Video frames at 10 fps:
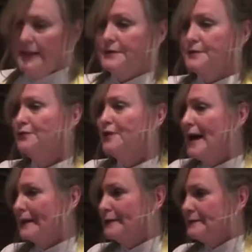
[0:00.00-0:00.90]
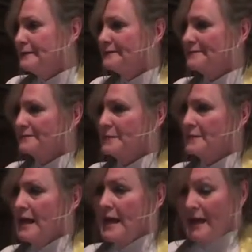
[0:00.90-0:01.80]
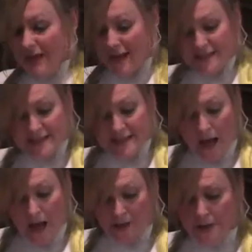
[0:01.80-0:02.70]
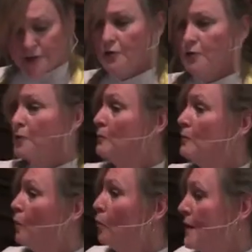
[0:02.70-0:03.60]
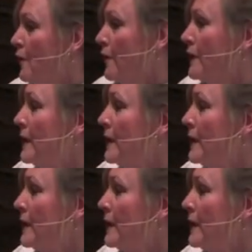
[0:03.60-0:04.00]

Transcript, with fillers: Defile. That is not a term we are